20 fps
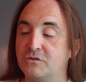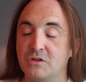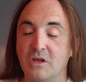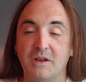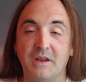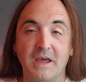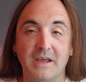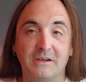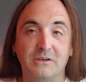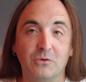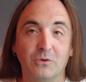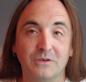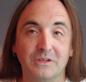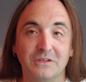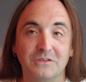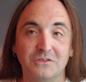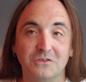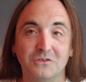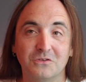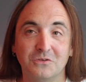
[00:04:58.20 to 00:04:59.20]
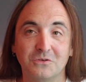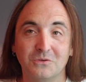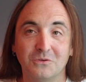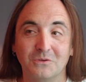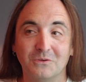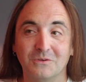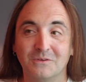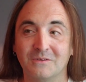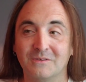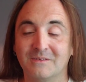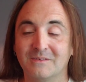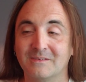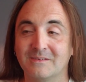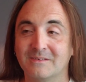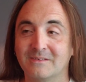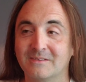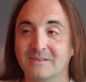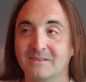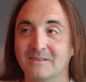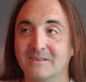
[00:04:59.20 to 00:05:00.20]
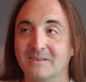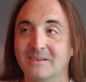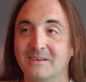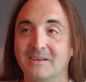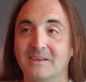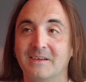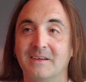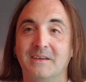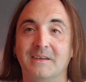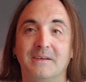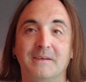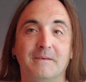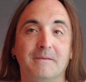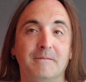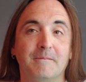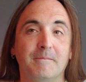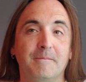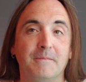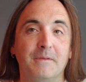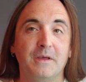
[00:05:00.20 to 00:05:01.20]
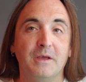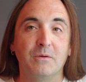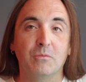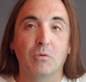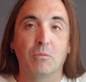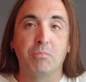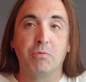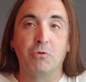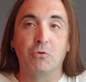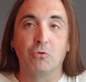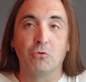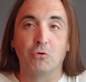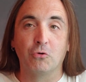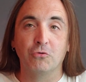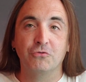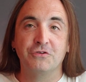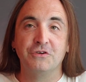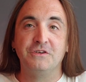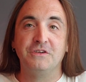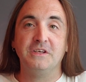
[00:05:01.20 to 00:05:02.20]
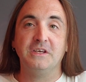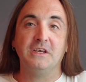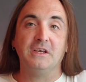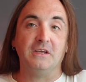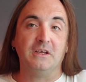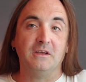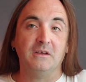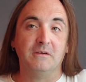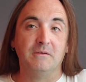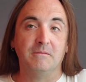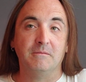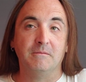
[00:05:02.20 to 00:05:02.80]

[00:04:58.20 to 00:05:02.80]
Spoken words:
an A chord that's in tune, it will pull to D,